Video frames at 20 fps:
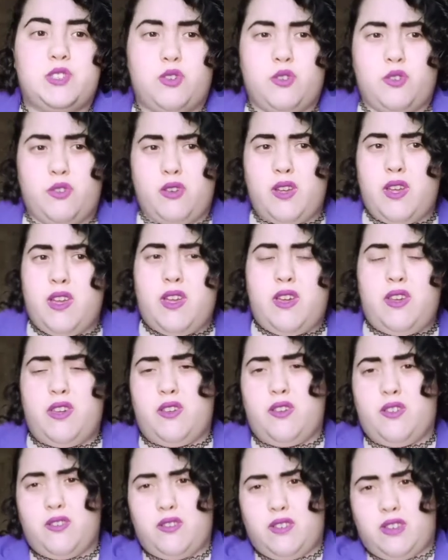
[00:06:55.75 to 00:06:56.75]
you're
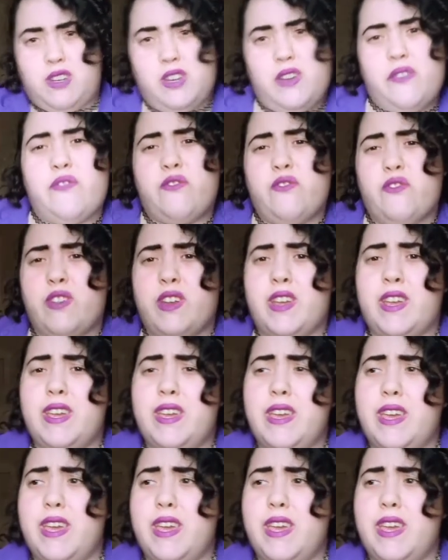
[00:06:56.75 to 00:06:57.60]
different.